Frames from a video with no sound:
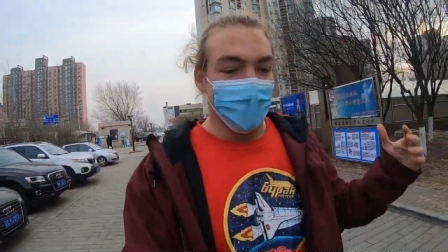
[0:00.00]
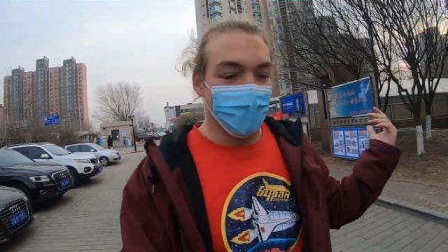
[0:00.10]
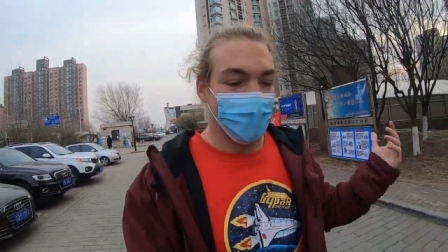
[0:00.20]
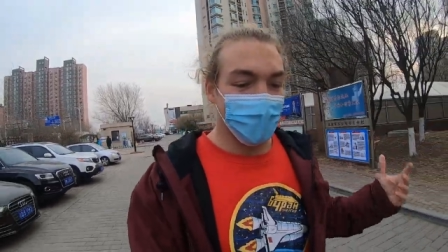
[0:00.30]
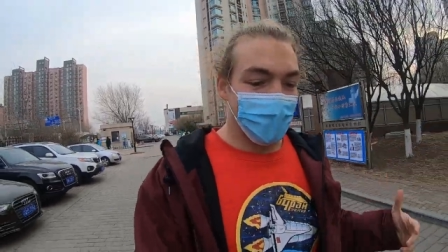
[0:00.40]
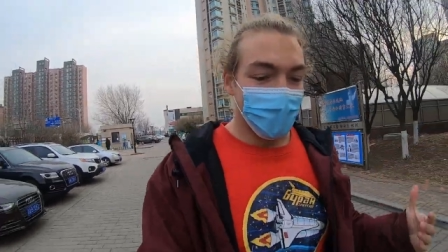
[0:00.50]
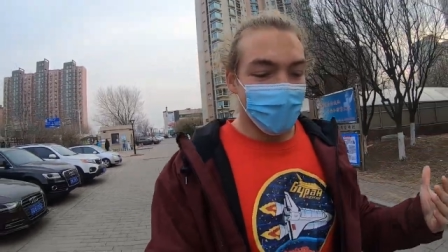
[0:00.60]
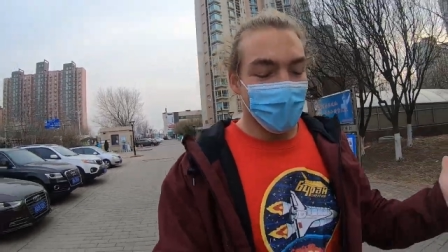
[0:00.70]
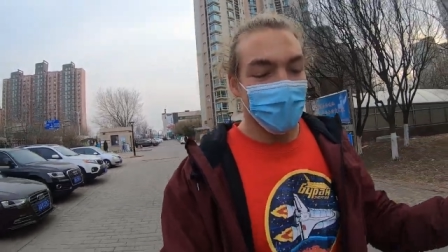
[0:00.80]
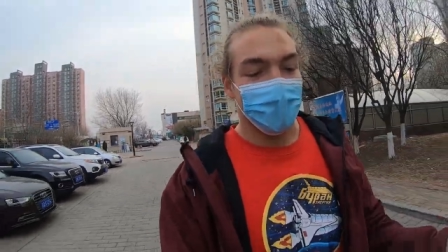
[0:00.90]
why
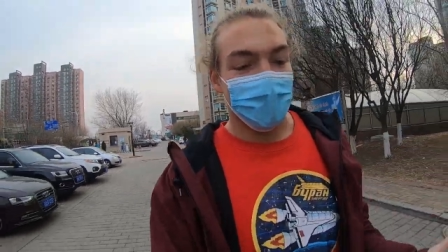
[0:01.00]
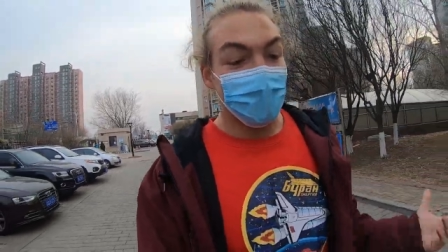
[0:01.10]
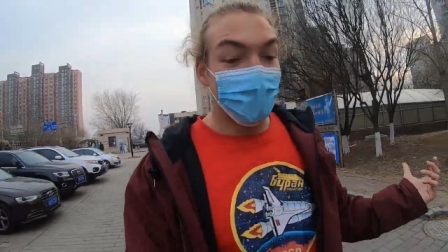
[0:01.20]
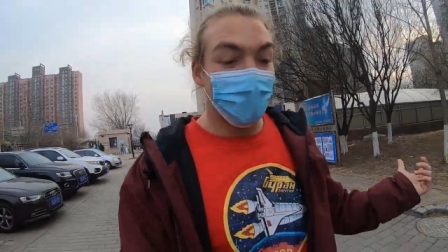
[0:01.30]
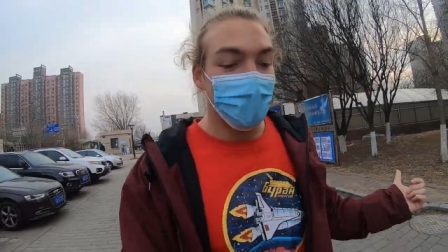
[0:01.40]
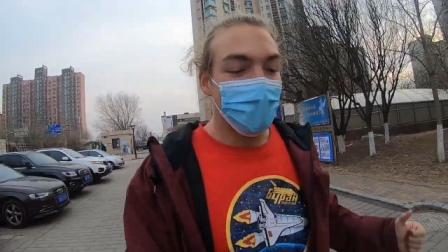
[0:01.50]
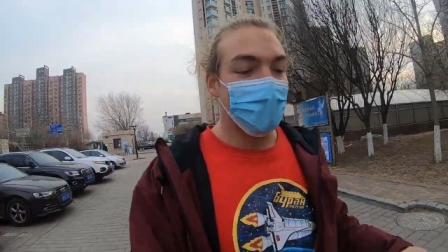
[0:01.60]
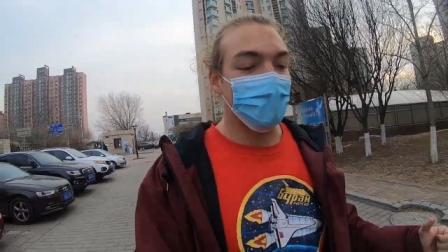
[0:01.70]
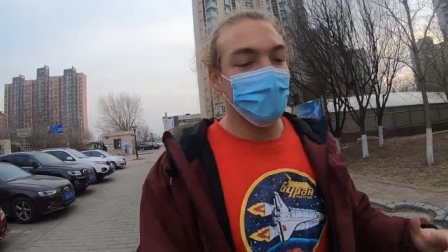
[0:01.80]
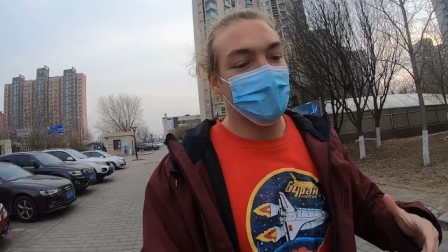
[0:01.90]
I live here
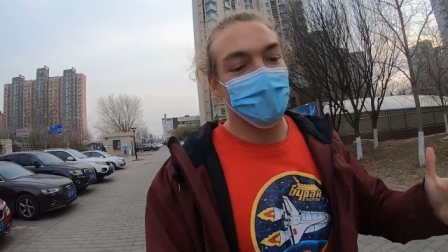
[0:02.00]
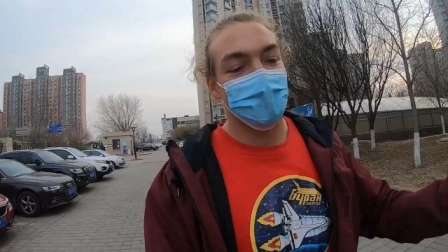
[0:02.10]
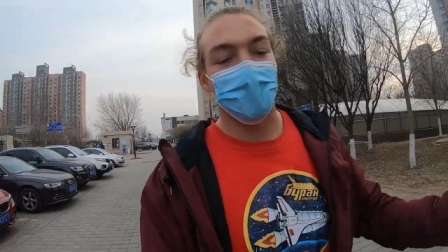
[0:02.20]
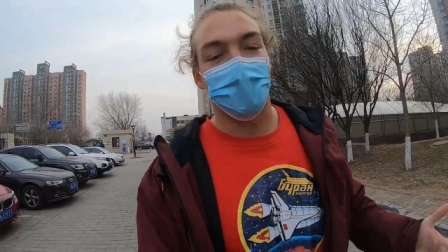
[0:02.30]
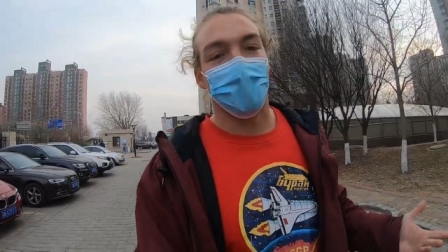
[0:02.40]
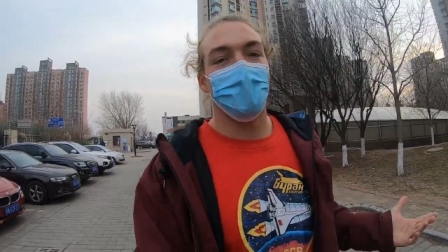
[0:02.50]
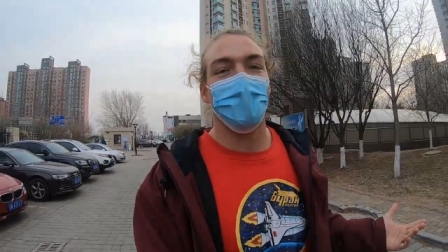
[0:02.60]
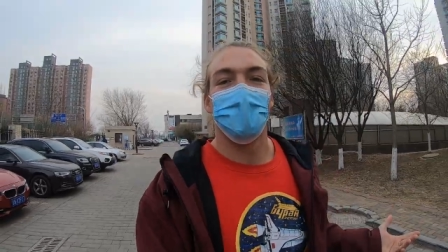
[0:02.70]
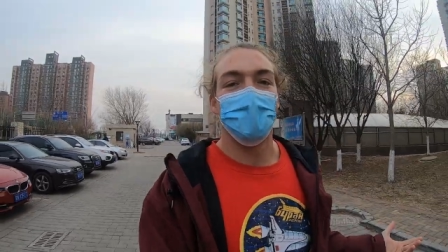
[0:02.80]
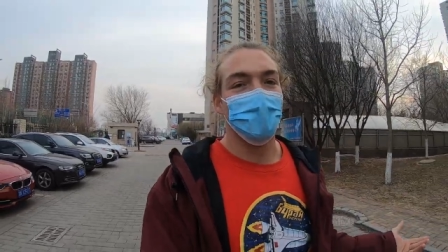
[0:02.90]
and we just said yeah
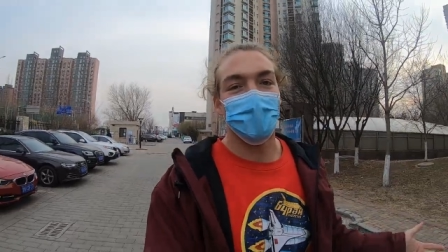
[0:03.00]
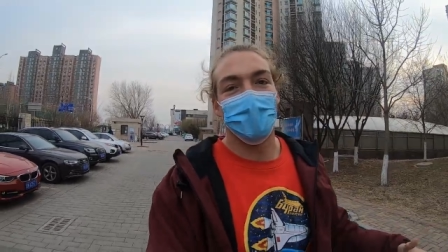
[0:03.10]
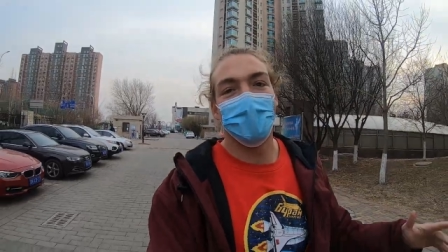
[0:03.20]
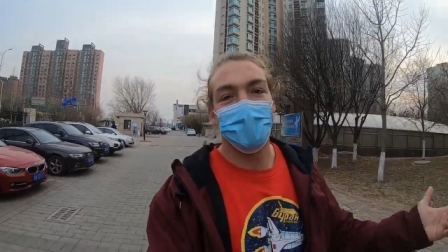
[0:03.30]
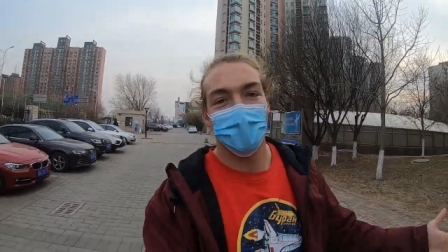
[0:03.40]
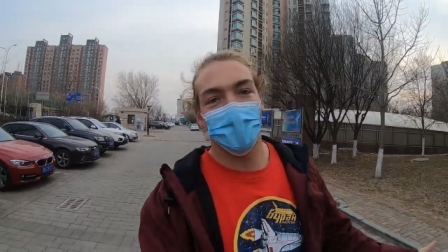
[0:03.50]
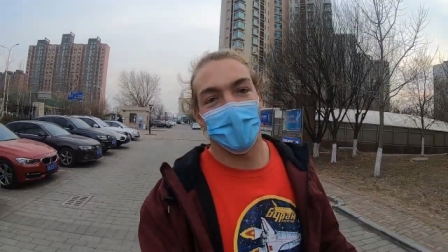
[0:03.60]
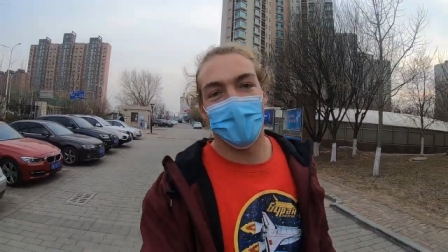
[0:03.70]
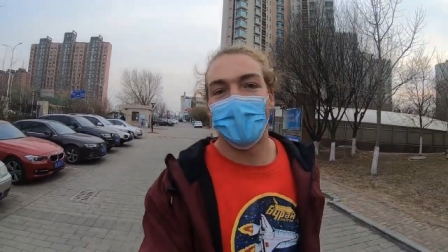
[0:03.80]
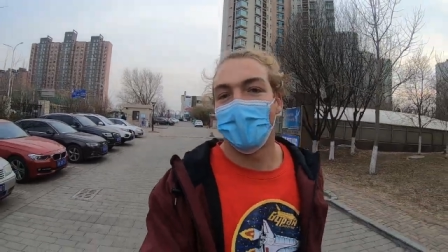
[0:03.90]
we we uh, live
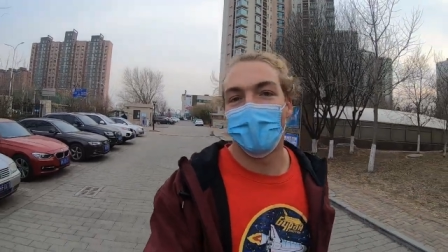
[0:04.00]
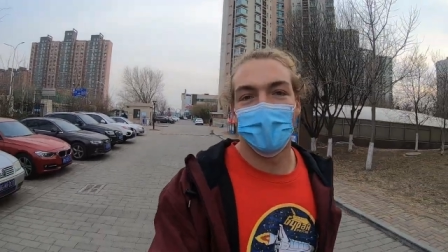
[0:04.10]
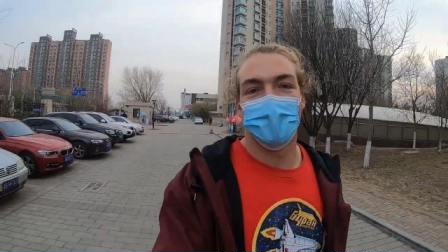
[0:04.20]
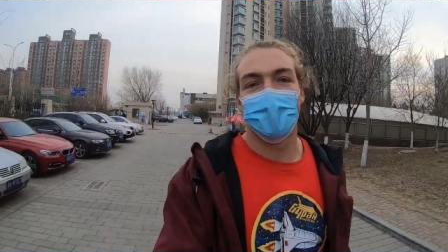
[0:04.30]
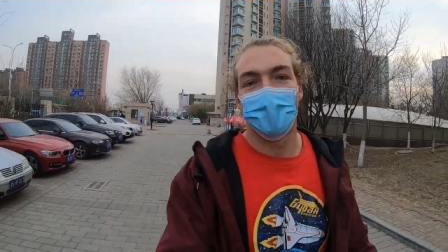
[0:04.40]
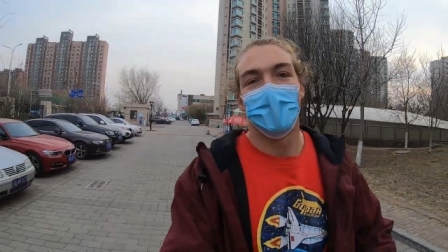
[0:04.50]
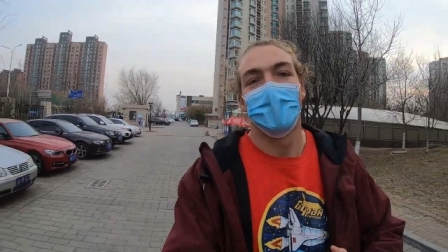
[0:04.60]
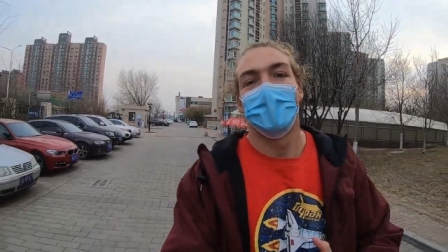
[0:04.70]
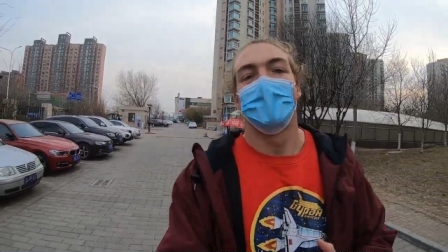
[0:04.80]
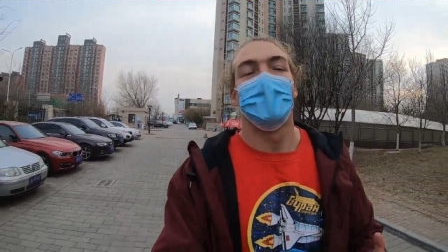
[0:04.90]
together and it was
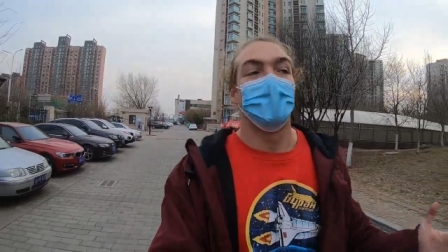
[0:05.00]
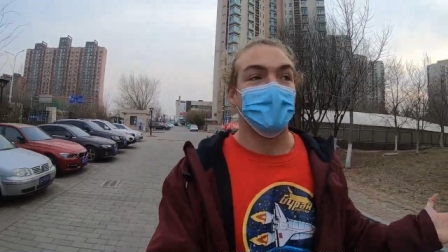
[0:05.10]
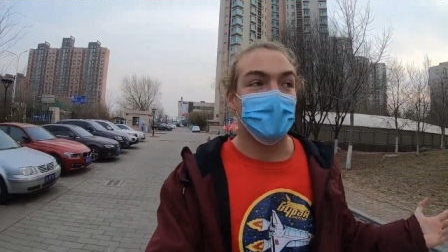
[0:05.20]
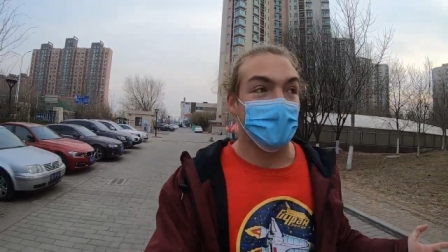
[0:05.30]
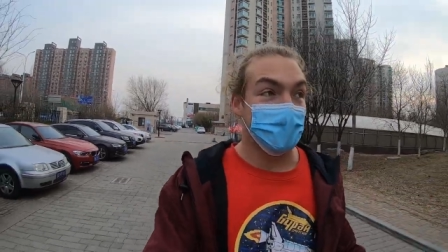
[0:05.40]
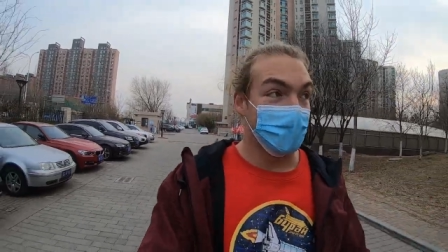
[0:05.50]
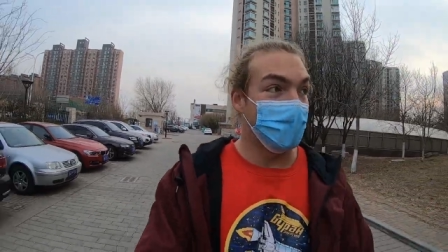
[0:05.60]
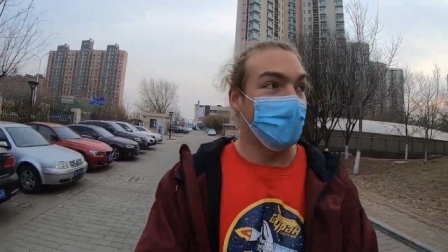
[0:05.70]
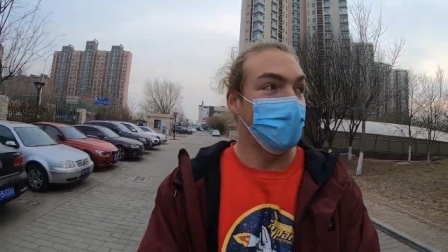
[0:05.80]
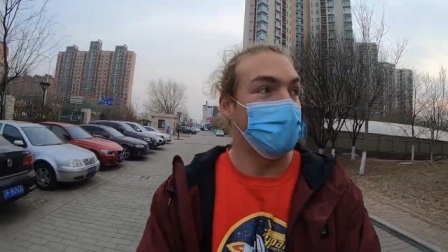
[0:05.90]

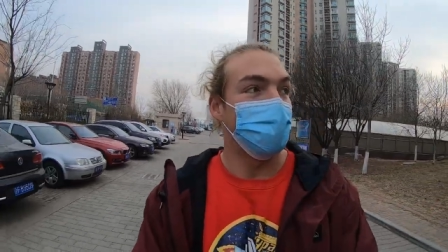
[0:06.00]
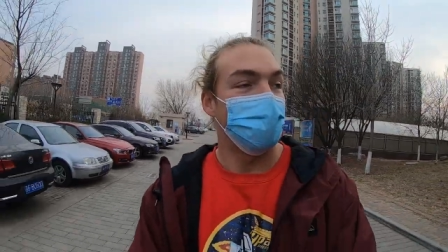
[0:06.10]
uh,